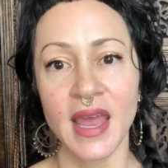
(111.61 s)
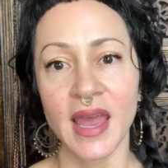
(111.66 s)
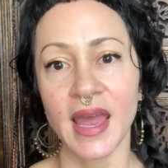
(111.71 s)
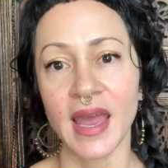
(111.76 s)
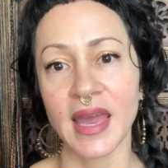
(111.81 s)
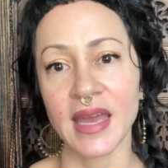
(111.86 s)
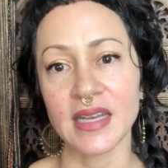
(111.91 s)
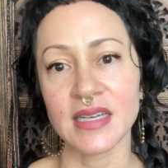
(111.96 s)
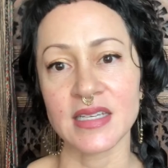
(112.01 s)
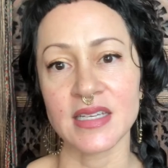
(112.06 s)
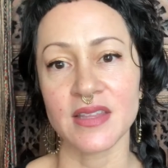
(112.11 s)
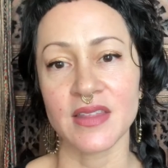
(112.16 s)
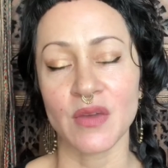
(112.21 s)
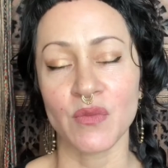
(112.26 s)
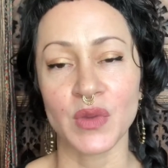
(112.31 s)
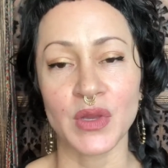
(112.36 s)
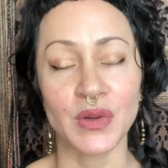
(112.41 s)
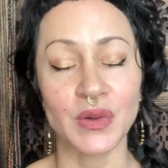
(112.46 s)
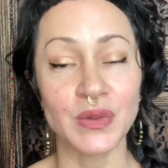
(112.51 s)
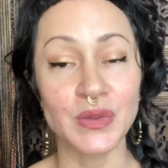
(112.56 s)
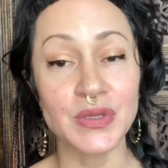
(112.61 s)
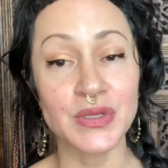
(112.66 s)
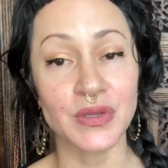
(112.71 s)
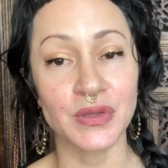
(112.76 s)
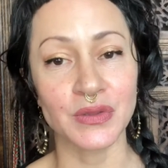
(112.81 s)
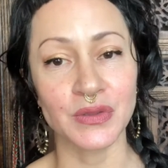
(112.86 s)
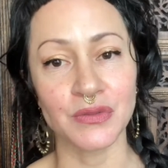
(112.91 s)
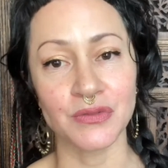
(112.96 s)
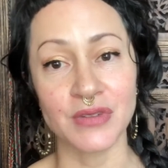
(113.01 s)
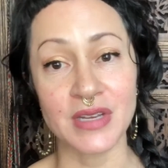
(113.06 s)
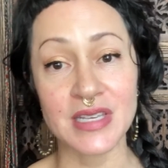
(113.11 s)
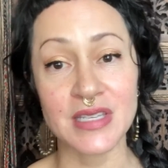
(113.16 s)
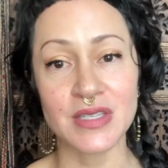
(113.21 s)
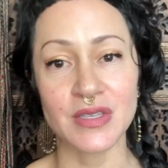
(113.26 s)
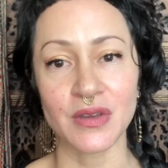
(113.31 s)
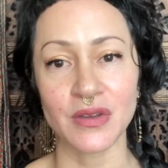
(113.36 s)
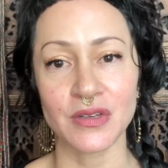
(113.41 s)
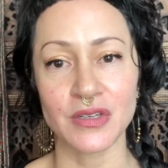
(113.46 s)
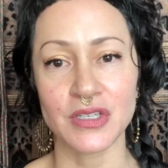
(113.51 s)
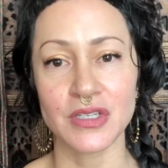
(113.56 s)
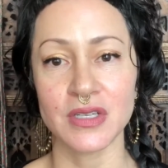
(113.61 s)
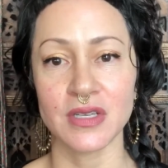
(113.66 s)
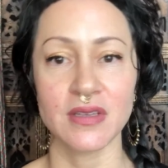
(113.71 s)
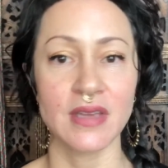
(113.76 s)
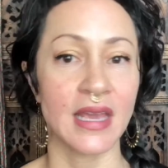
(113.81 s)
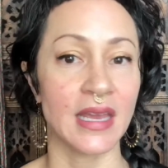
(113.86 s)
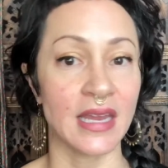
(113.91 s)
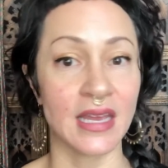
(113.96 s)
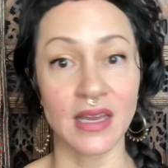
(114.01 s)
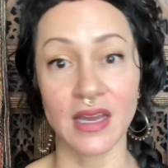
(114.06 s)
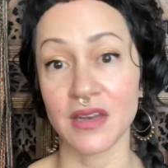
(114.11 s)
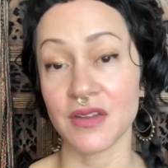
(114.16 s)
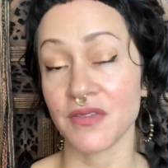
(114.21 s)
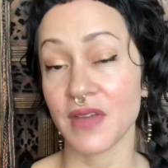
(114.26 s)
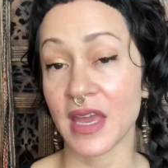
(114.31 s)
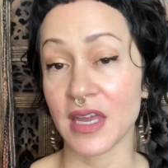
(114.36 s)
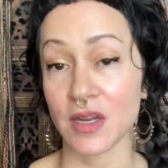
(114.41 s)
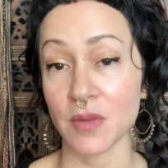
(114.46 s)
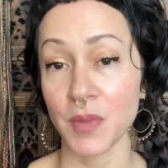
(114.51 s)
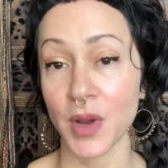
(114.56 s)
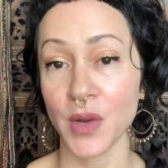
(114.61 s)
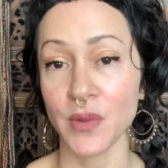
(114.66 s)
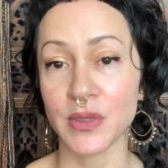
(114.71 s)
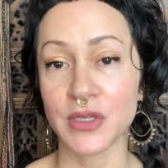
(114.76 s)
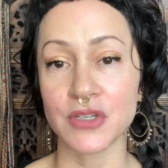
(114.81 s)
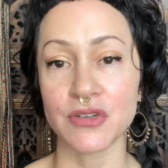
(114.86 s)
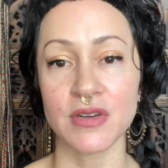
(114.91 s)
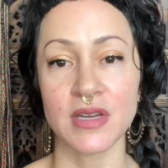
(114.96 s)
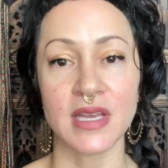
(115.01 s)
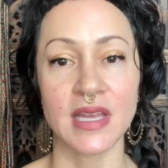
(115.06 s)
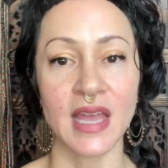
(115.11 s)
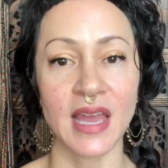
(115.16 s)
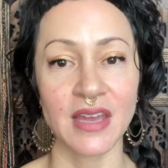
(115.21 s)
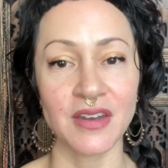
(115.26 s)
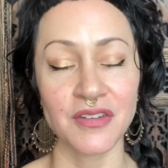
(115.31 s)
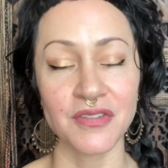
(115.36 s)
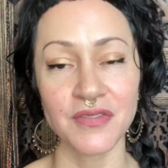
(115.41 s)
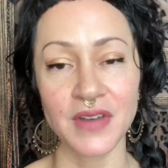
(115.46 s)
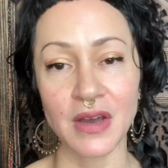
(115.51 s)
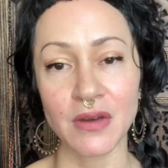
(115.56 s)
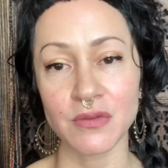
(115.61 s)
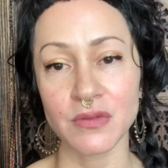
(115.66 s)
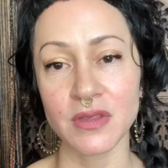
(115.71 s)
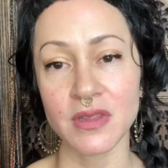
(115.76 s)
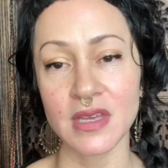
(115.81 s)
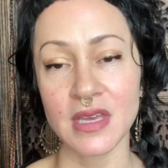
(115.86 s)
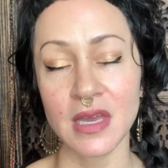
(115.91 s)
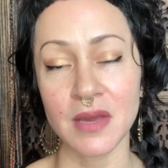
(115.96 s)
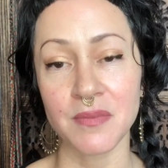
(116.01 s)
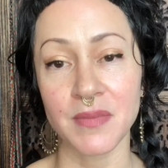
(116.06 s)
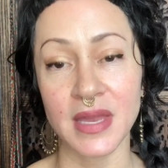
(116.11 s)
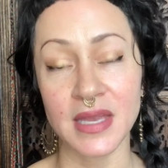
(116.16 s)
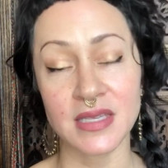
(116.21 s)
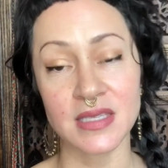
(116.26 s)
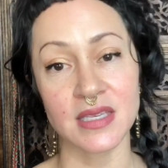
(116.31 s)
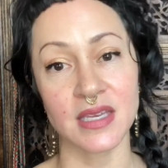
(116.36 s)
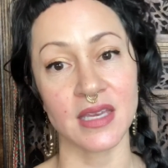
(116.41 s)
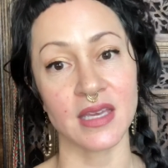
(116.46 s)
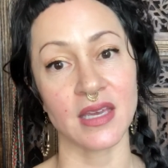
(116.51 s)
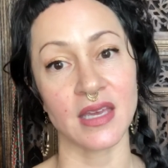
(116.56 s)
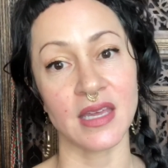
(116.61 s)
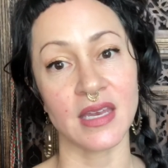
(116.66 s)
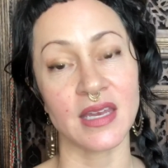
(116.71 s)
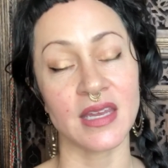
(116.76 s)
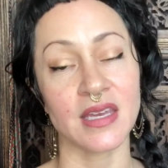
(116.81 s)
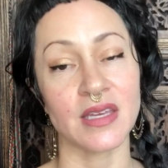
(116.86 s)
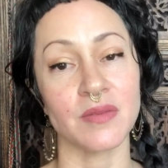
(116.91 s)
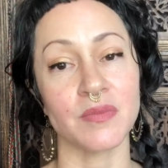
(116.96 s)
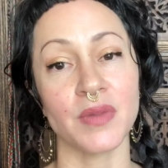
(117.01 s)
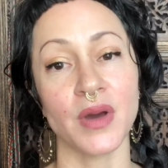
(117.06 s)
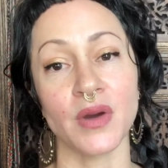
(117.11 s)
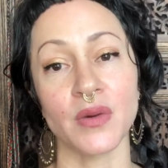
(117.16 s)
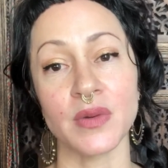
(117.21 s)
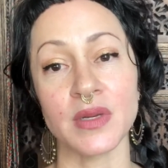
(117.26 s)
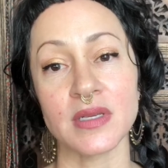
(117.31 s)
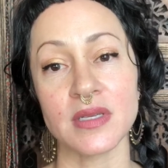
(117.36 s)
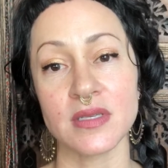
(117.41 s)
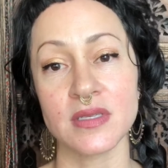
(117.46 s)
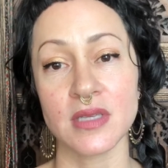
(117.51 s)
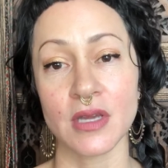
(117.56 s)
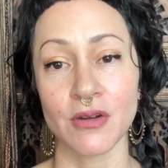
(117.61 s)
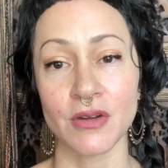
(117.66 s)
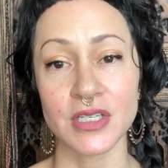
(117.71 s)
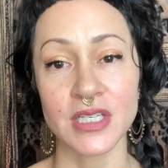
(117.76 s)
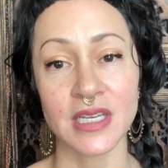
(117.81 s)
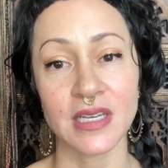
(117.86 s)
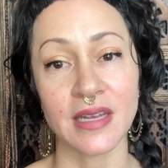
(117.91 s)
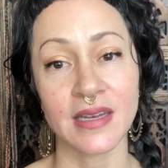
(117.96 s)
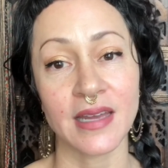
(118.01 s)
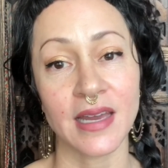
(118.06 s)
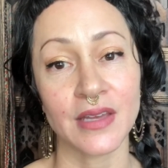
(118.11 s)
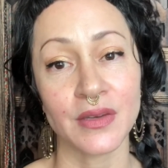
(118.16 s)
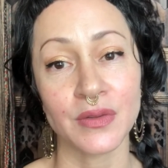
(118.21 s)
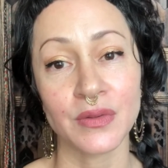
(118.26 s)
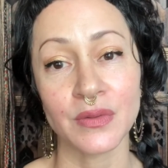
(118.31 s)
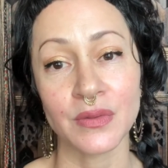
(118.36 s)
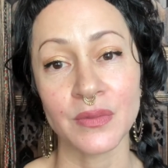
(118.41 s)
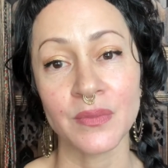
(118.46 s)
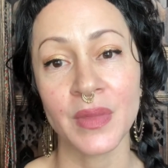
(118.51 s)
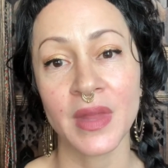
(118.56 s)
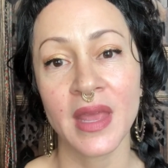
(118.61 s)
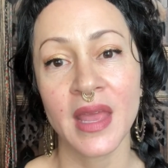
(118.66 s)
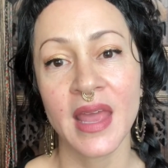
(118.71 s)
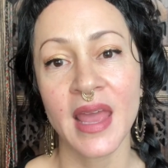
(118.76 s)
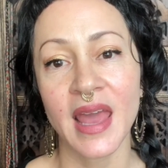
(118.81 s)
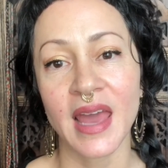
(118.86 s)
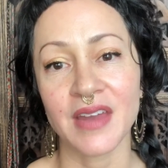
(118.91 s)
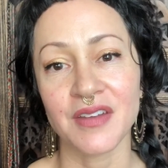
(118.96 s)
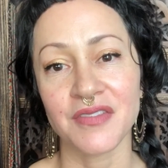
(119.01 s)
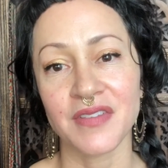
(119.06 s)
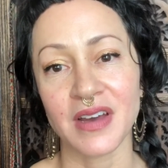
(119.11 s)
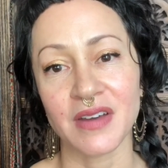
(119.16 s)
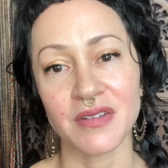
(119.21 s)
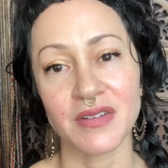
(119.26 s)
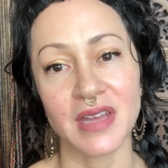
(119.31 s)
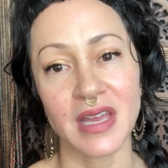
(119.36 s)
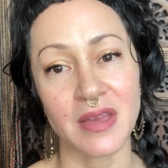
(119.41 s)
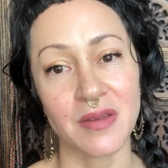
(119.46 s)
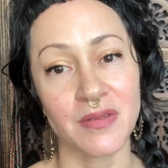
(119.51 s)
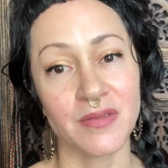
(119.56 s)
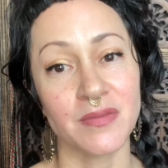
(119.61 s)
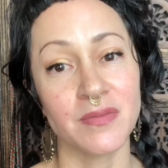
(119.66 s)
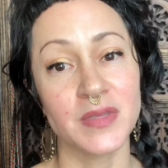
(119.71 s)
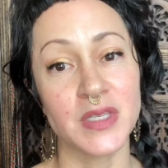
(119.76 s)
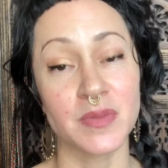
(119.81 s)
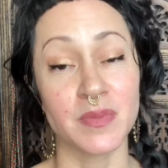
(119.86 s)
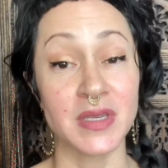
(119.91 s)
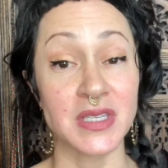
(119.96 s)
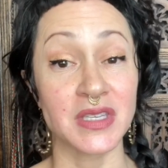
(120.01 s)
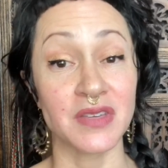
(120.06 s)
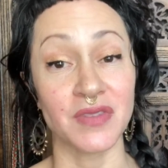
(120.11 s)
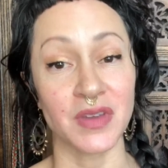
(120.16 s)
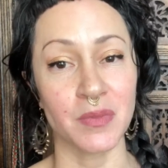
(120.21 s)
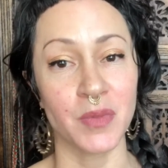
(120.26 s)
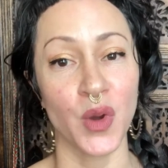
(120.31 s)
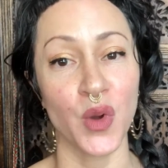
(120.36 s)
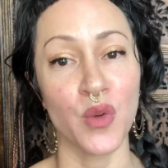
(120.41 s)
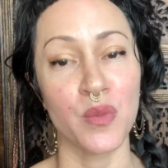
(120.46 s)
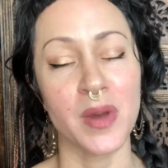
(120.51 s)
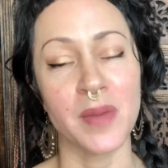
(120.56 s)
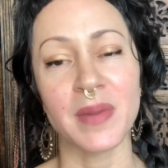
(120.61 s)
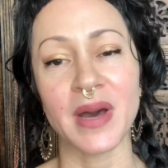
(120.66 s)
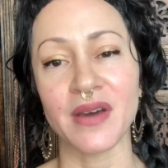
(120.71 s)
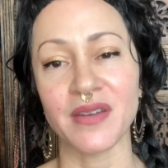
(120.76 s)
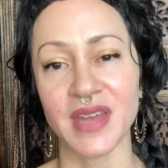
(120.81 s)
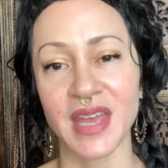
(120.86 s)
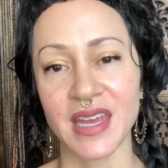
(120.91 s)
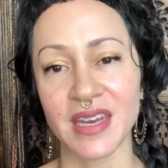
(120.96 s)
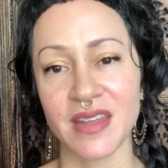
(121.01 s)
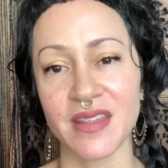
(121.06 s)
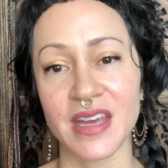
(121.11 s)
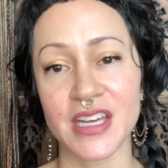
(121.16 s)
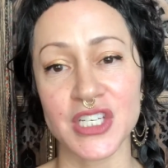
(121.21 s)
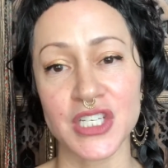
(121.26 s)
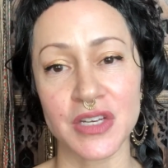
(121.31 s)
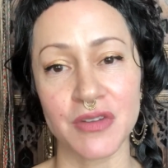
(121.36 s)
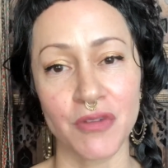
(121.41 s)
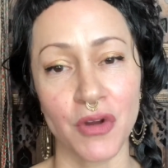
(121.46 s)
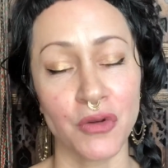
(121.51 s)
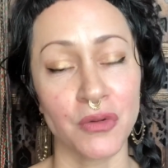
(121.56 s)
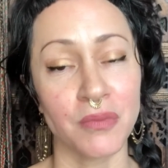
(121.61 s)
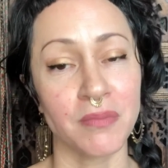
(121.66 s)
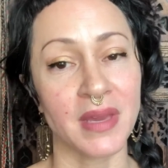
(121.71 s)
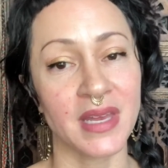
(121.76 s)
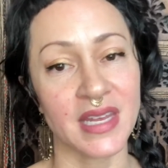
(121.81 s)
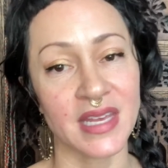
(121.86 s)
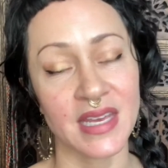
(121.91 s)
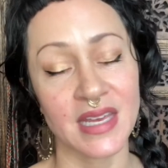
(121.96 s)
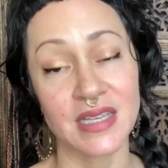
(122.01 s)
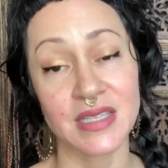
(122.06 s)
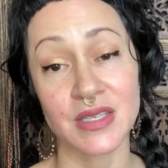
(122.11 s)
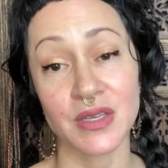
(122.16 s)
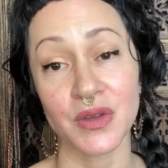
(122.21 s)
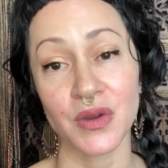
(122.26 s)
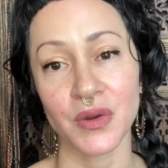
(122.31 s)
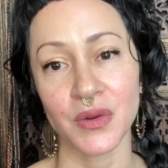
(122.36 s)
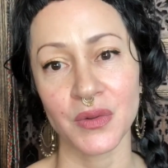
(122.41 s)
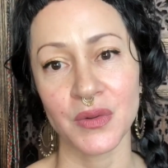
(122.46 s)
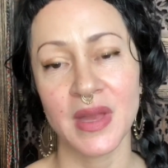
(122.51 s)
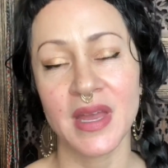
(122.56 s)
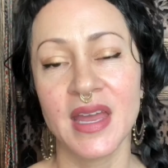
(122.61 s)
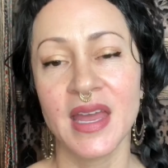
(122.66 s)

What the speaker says: and then we also researched any kind of henna poetry and found the amazing Indian poet Sarojini Naidu and found a specific poem about henna that she wrote many years ago.